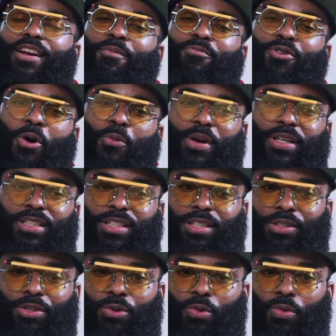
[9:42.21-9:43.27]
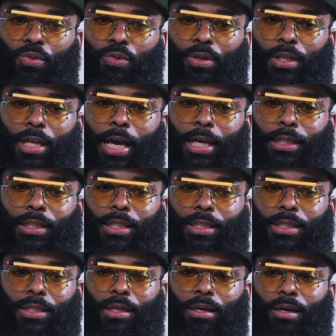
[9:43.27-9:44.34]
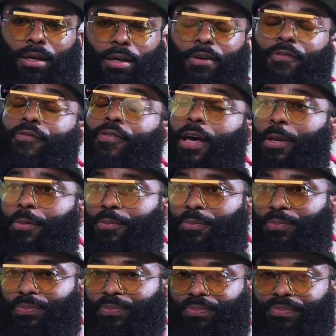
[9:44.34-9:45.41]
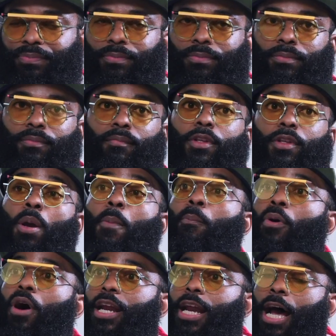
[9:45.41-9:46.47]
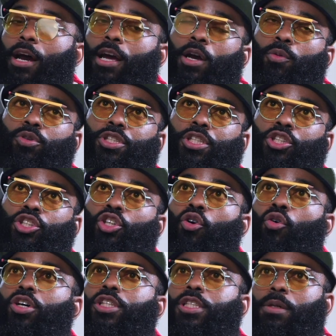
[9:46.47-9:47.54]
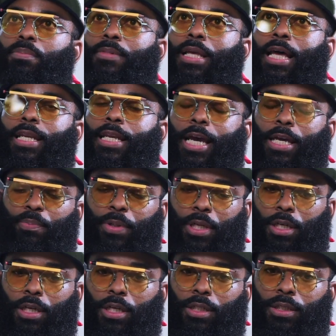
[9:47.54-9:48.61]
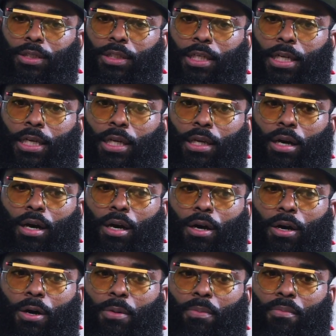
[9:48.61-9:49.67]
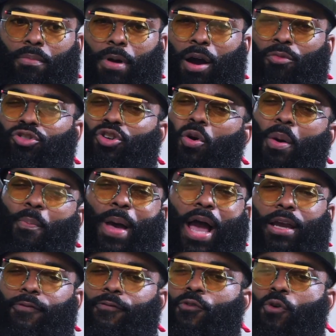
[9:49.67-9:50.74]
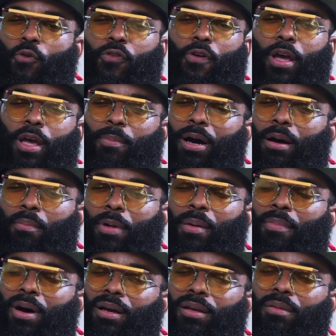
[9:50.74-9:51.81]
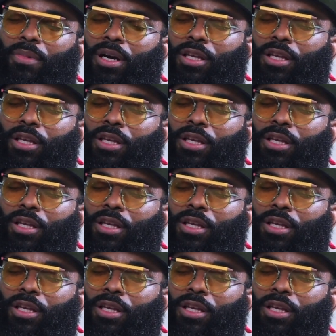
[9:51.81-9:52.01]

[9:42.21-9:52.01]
going to like this event, but it was a toss-up that night because I was going back and forth in my